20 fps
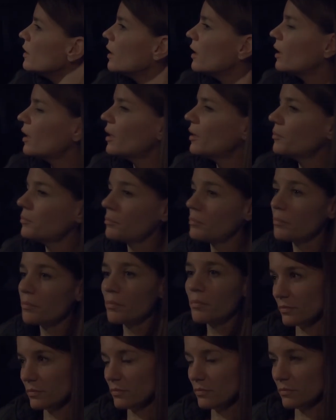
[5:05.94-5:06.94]
Um,
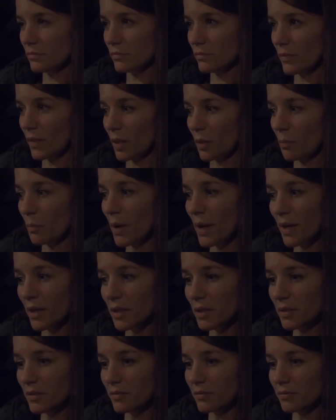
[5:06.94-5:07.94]

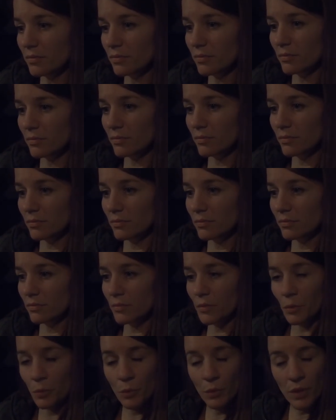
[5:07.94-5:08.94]
but
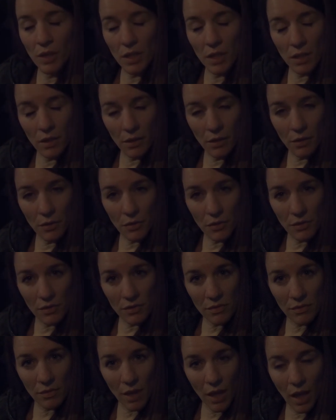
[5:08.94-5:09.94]
through the
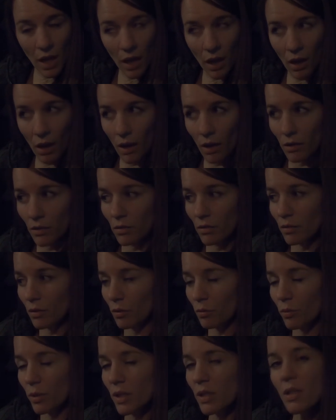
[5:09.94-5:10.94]
years and
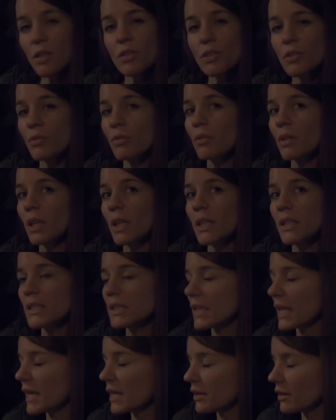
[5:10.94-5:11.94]
three additional kids
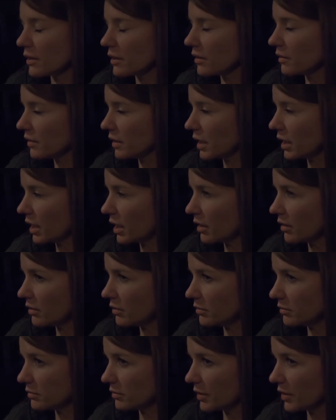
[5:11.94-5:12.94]
later, you know,
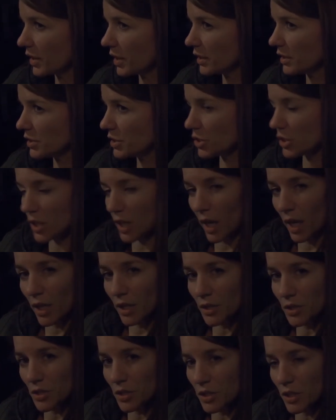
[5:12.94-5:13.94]
things
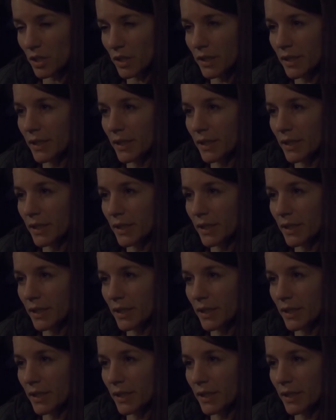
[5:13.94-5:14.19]
change.